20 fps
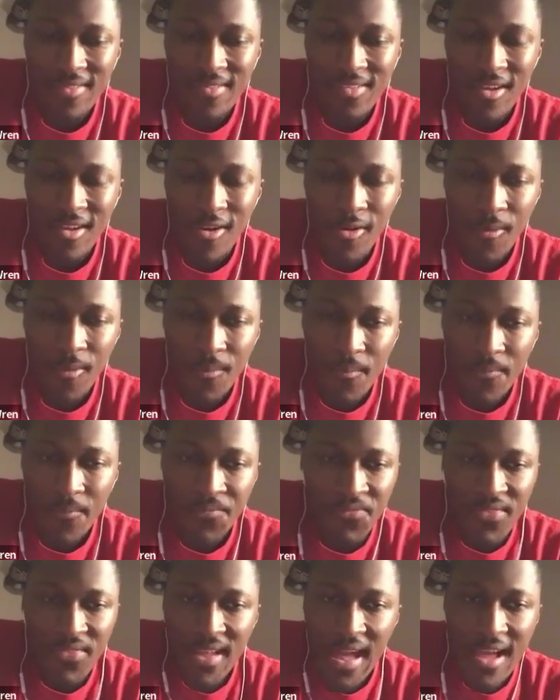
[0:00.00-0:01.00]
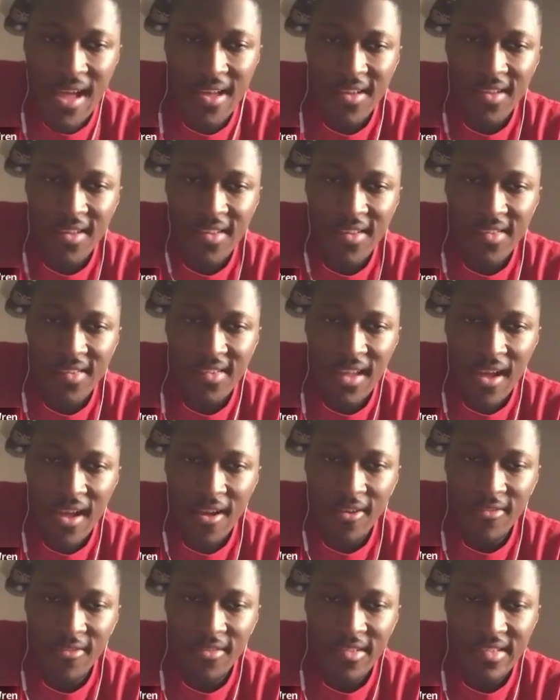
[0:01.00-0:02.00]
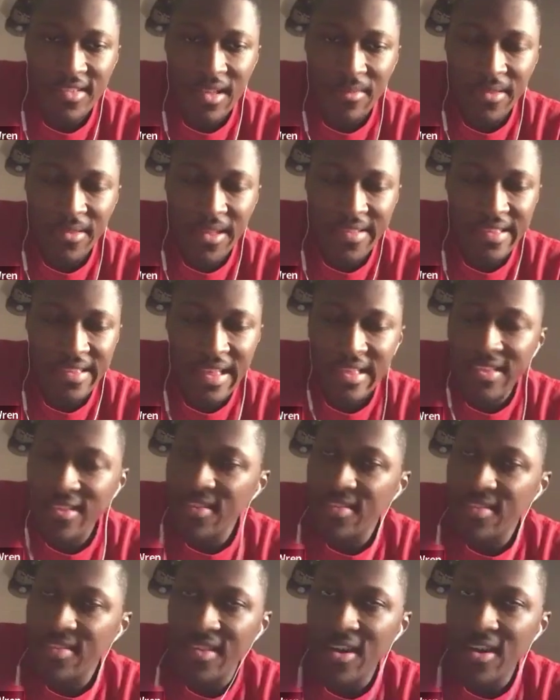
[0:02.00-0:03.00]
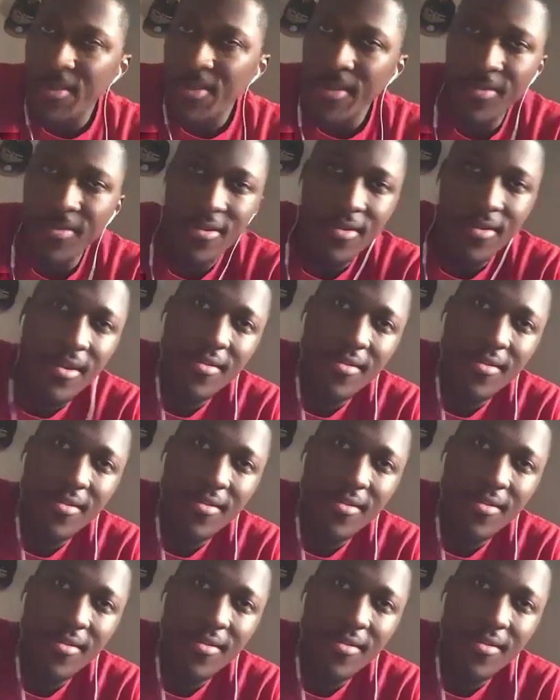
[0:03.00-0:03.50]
So, because only reason I'm like that, just tell people,